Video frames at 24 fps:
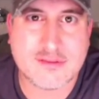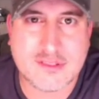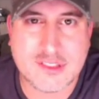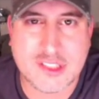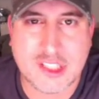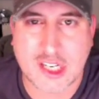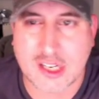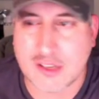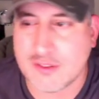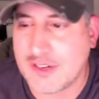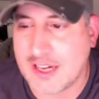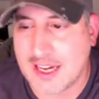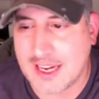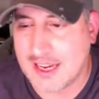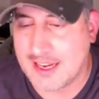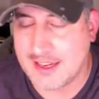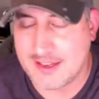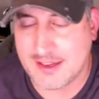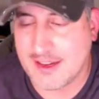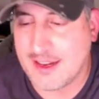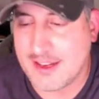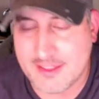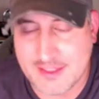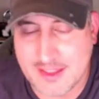you know,
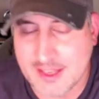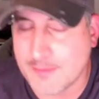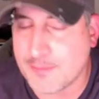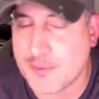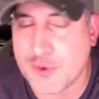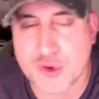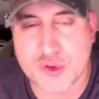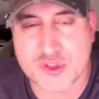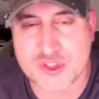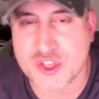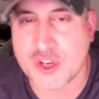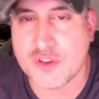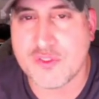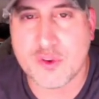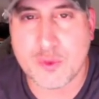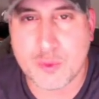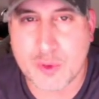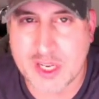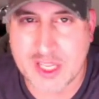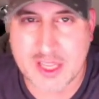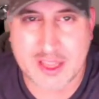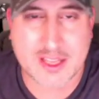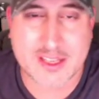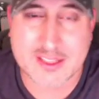I, I think Bruno Silva
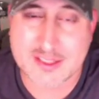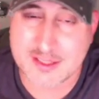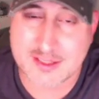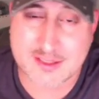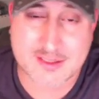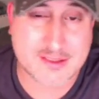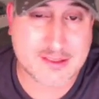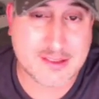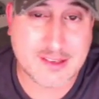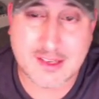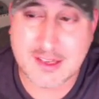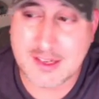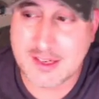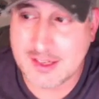winning this is,